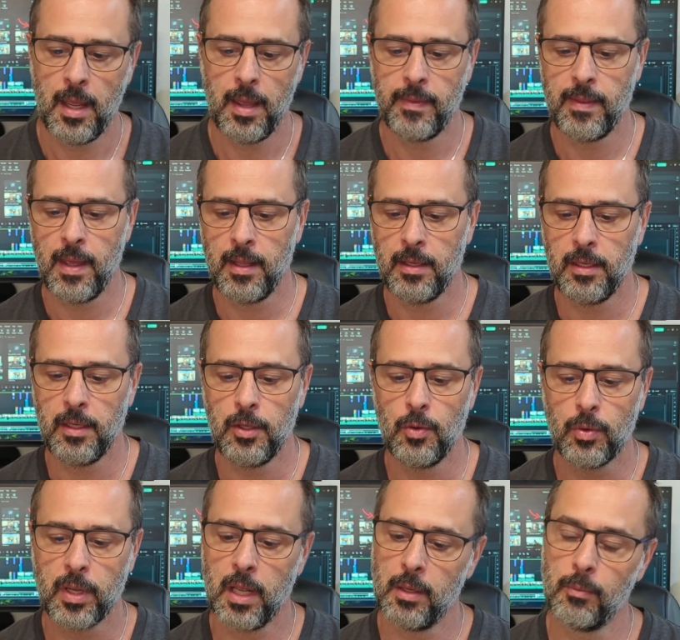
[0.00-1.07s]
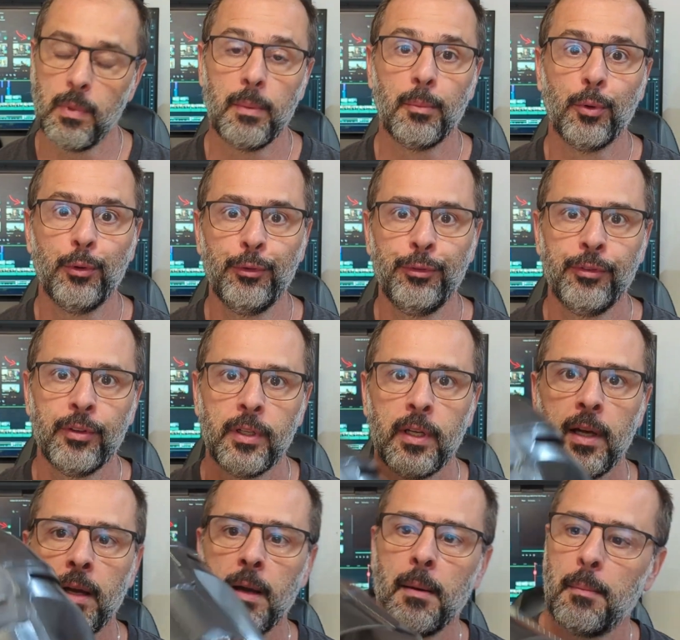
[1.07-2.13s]
and then you can remove,
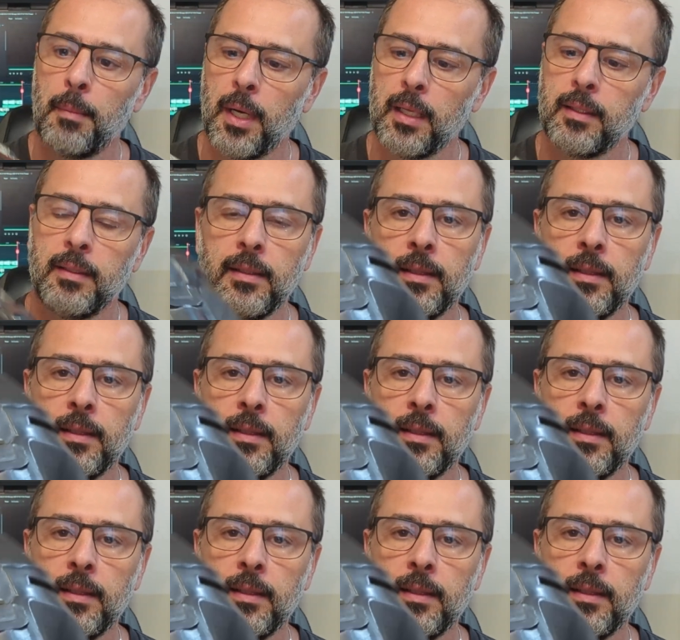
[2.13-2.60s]
but